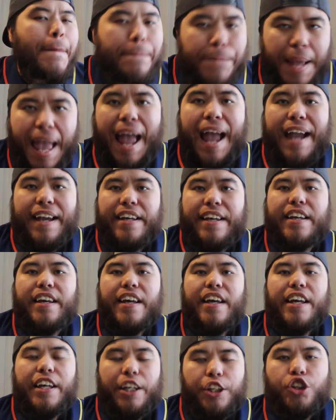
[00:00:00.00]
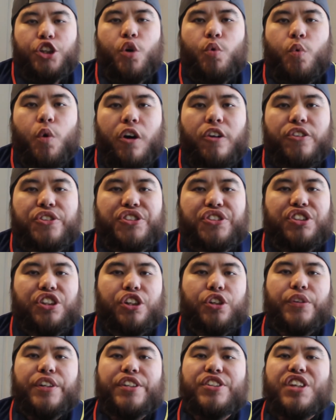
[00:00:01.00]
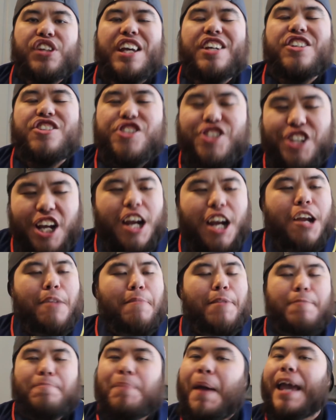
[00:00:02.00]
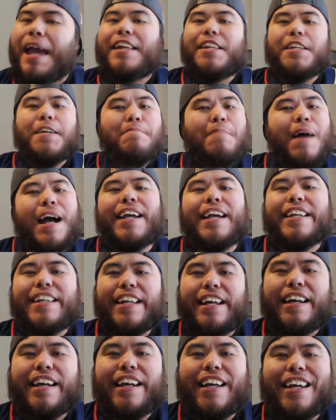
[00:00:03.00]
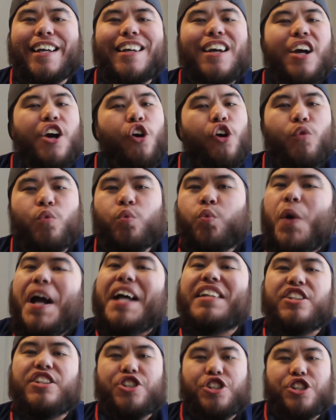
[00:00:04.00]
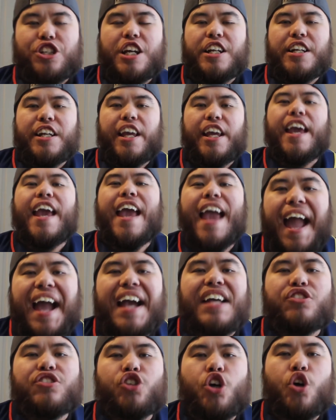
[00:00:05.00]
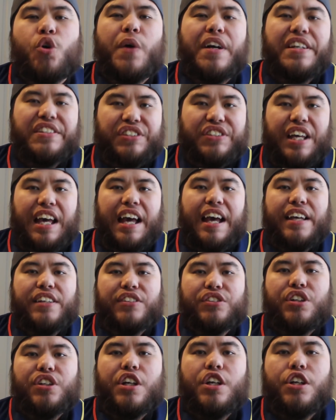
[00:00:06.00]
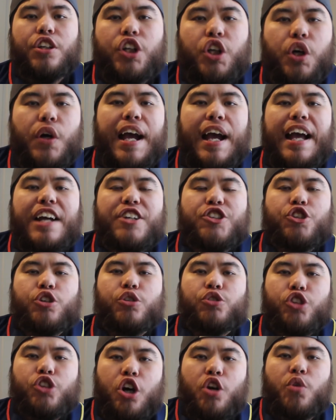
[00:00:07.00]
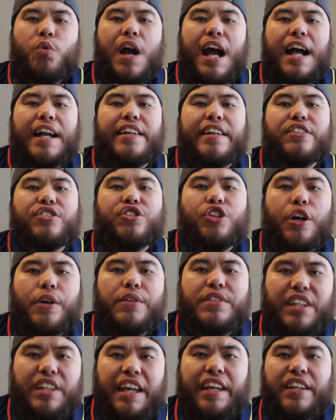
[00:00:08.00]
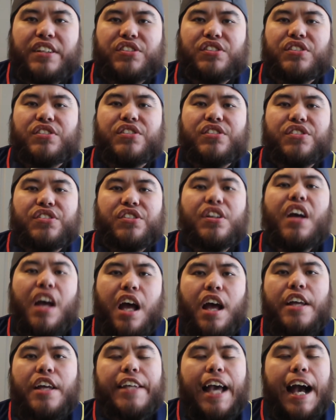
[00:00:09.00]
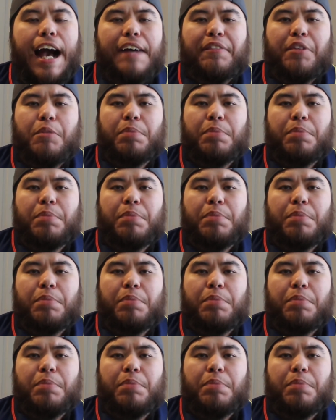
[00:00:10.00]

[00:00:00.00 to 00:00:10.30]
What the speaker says: back in the World Series. And Jeremy Peña, my guy, relishing it. As always, guys, go Astros, go Rockets, go Texans. Y'all have a